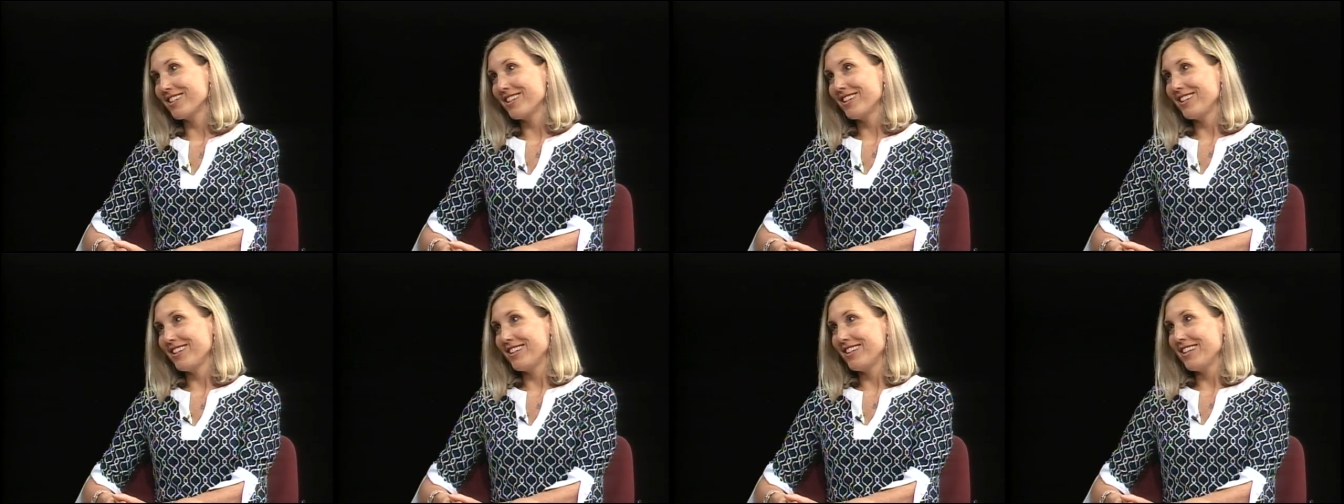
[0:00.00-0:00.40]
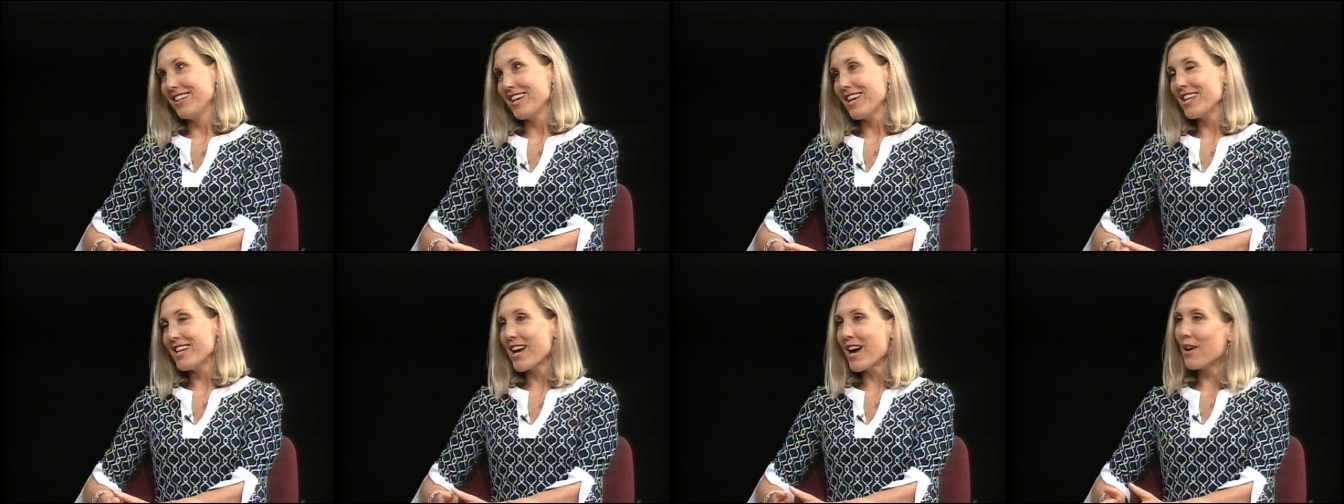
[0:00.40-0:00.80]

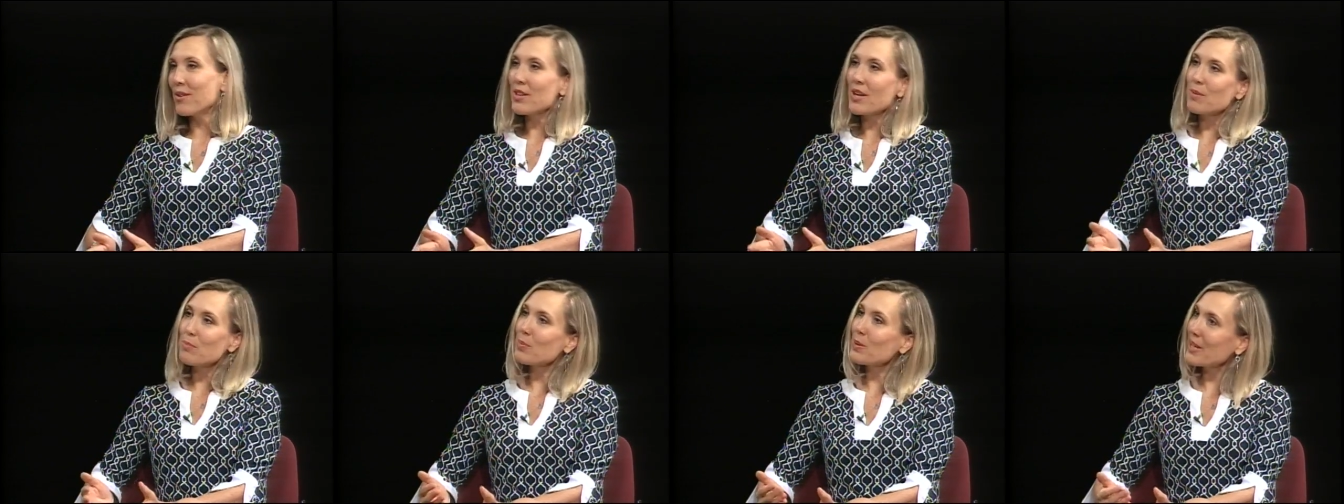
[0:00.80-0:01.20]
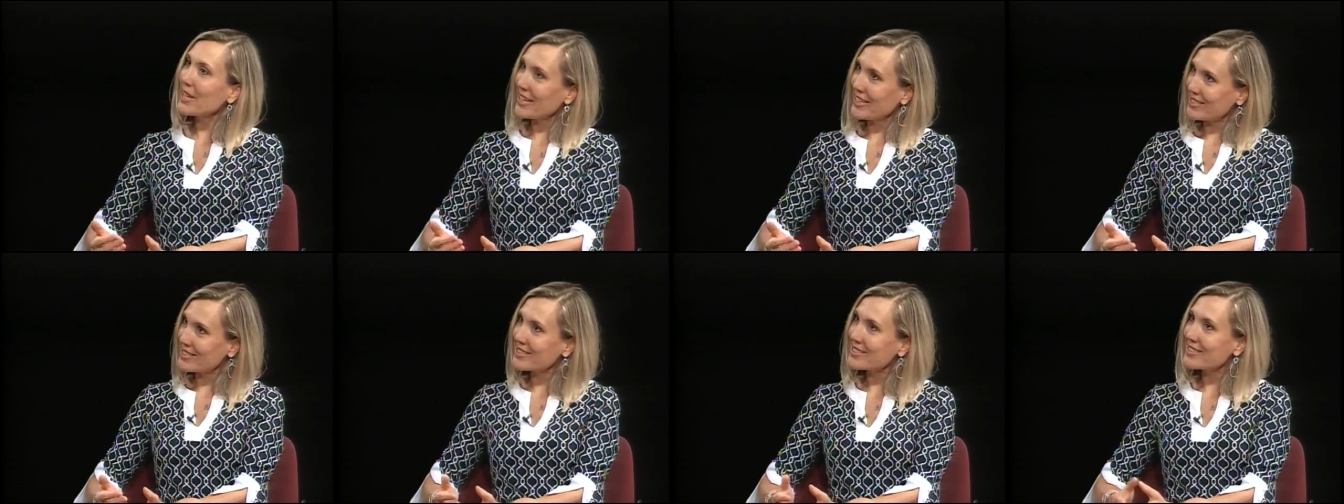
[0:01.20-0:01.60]
and how that
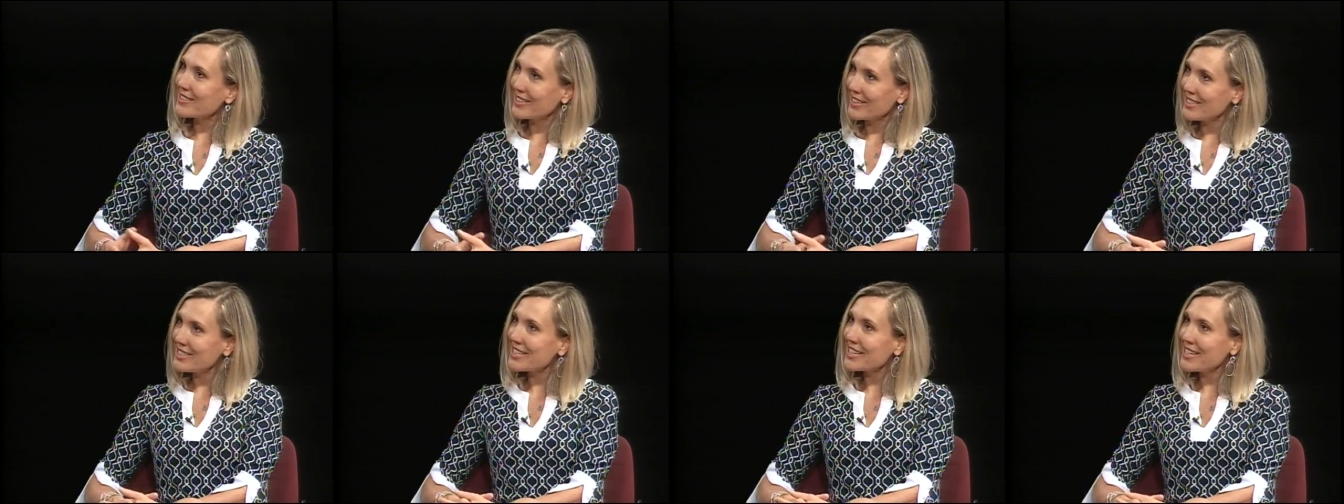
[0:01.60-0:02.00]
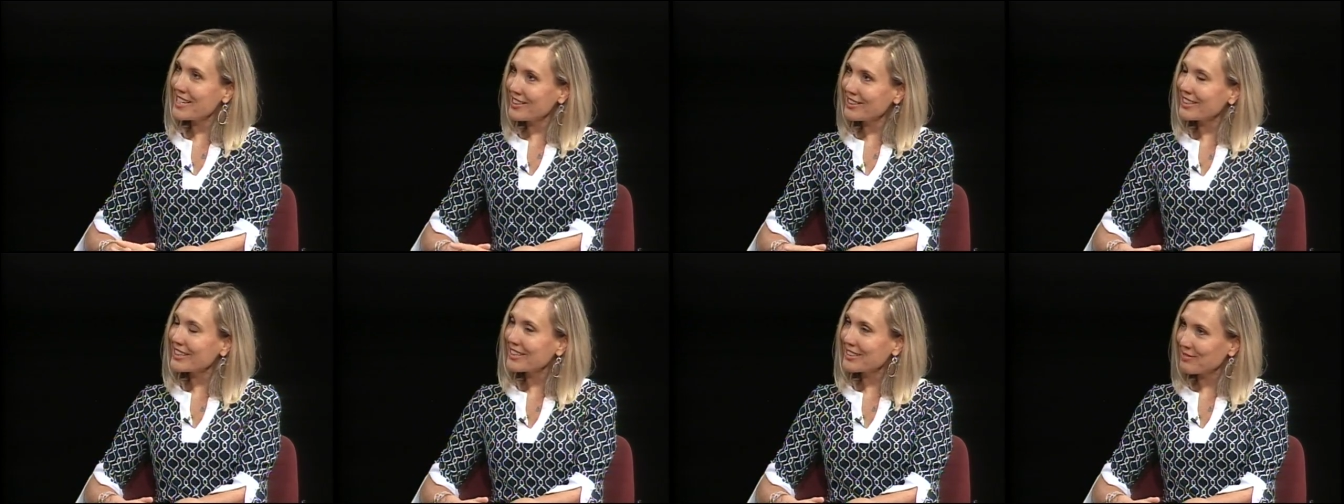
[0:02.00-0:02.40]
plays into
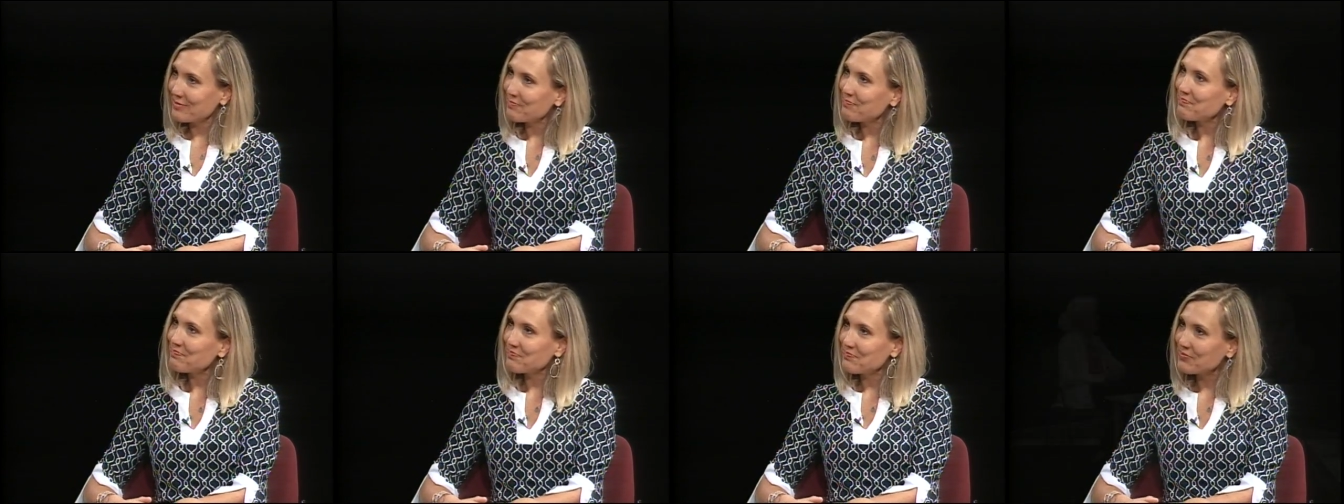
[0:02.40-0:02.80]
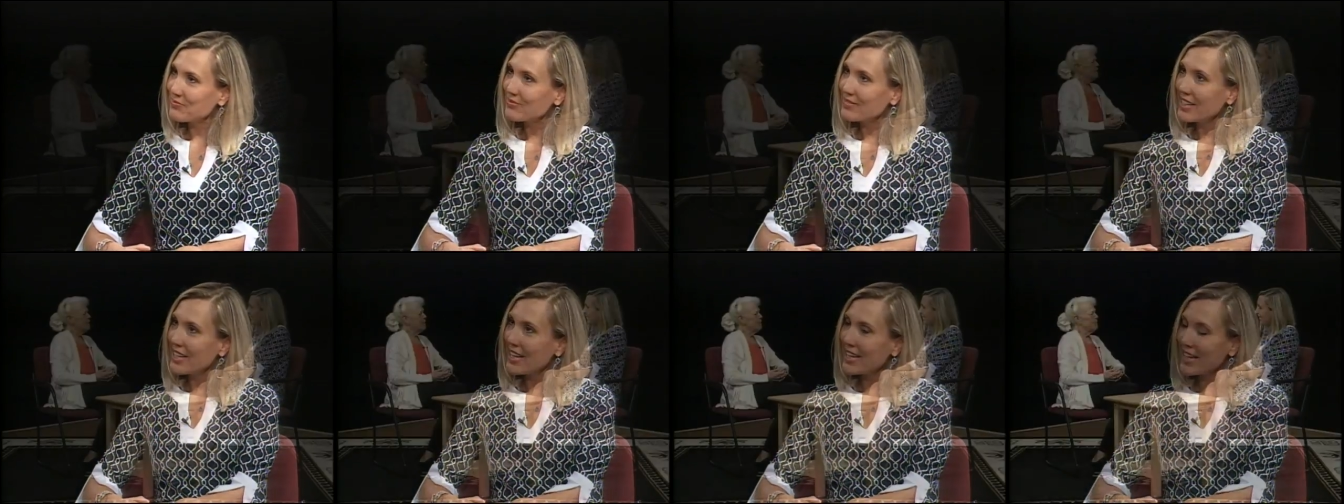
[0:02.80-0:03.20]
healing.
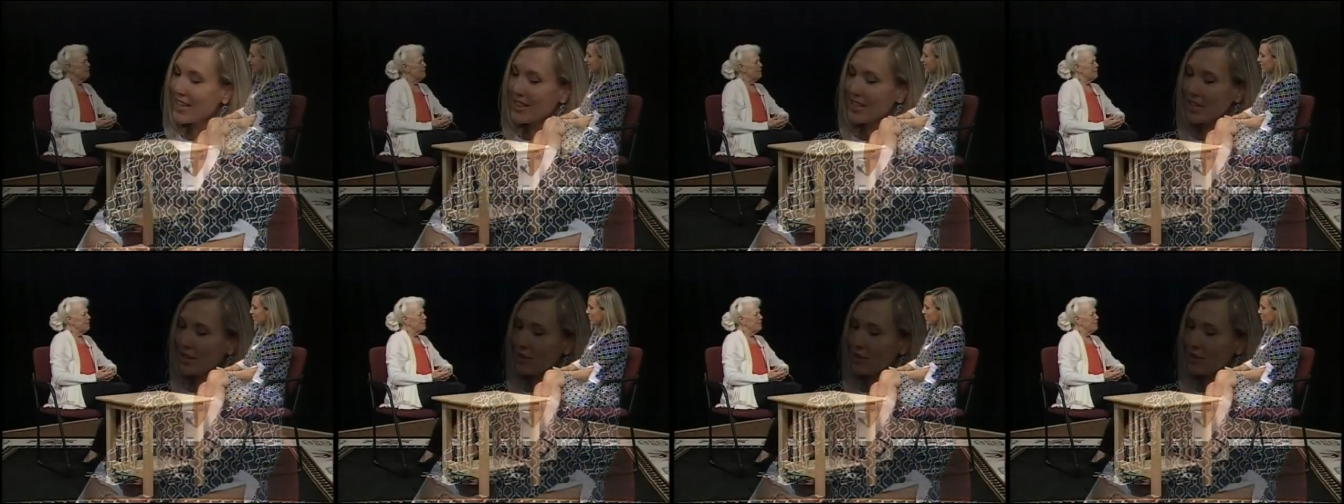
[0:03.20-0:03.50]
And I think